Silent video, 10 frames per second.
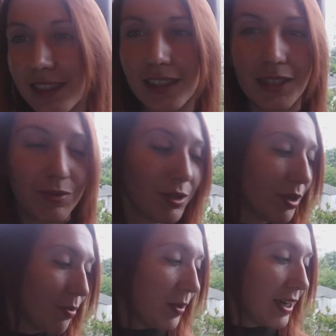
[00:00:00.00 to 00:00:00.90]
it gives you
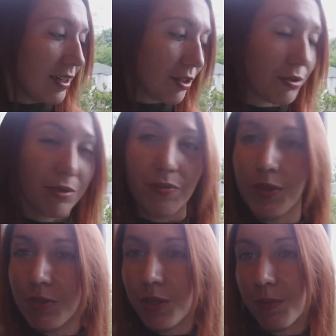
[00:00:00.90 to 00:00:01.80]
a way to
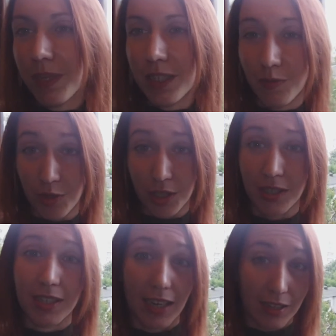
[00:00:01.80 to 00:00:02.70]
review your plans for
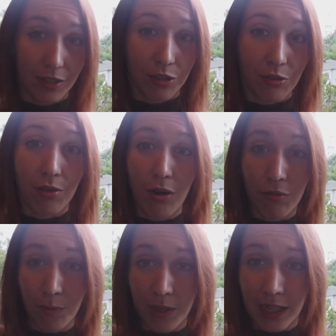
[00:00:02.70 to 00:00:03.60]
success, your
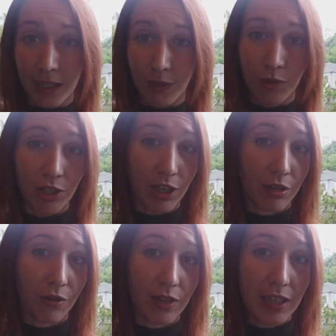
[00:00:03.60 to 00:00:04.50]
own plans. What are you
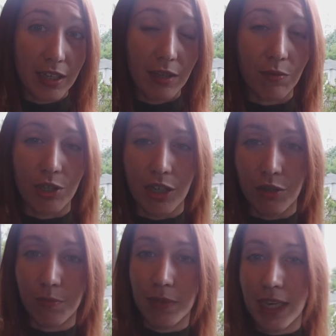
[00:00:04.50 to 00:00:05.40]
thinking, what are
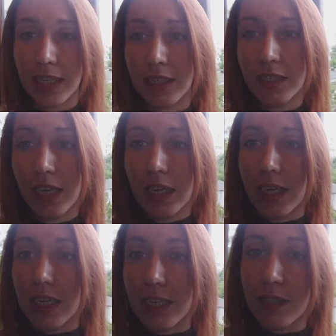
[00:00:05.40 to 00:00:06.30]
you planning,
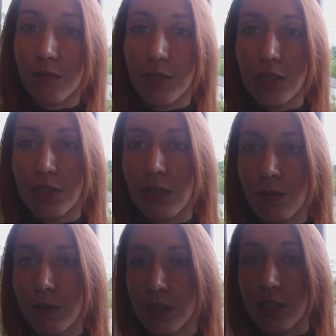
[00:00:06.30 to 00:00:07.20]
and what is
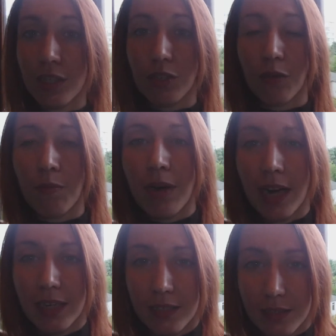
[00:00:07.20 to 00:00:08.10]
going in your
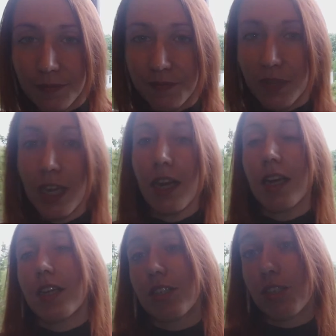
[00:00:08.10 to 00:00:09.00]
mind.
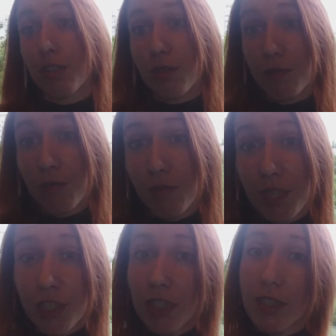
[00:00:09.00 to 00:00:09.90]
So
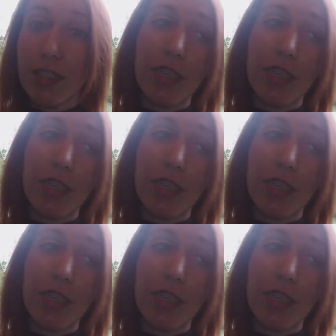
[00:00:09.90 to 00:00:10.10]
reach it